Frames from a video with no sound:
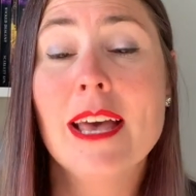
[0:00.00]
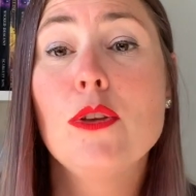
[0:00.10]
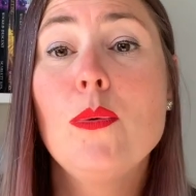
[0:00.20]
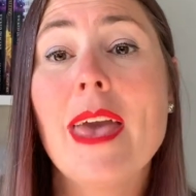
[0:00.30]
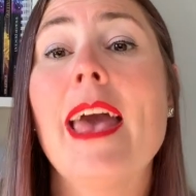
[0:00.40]

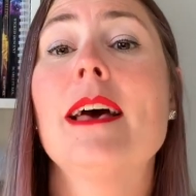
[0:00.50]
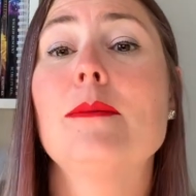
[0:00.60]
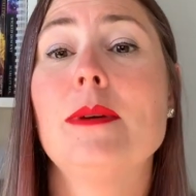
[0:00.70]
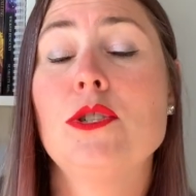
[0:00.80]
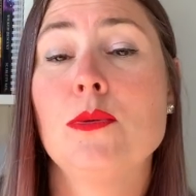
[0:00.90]
You
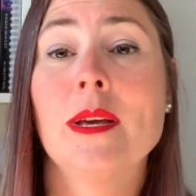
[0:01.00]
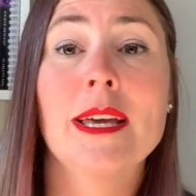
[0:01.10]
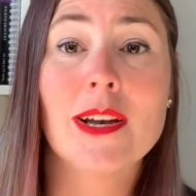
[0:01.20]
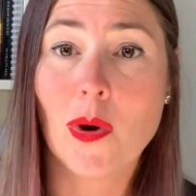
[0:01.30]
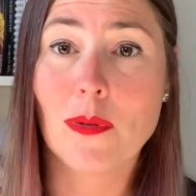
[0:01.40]
can't be doing
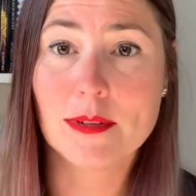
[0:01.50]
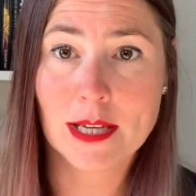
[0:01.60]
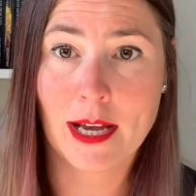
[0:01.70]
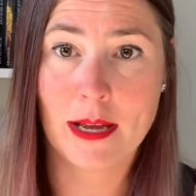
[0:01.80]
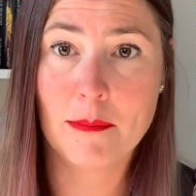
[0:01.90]
it all the
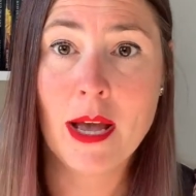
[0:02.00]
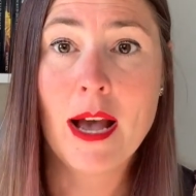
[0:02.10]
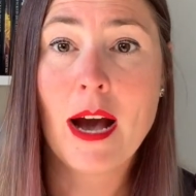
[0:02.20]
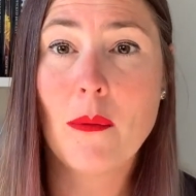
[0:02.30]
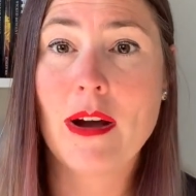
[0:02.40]
time.
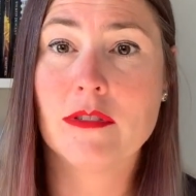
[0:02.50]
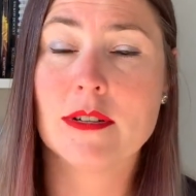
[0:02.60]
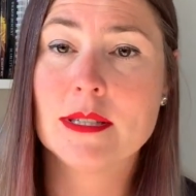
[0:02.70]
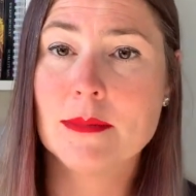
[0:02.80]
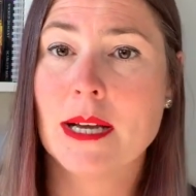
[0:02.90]
However,
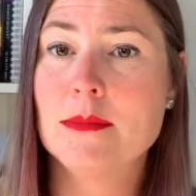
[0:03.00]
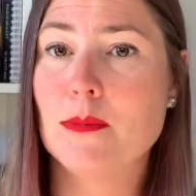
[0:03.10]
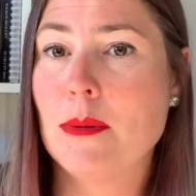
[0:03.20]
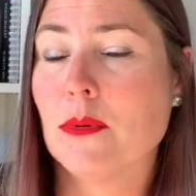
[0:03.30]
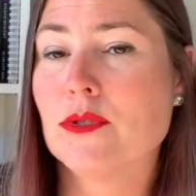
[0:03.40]
sometimes
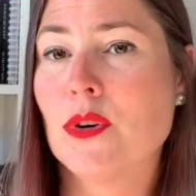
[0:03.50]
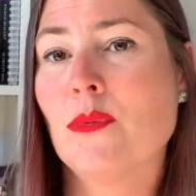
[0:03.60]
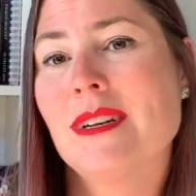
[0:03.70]
people don't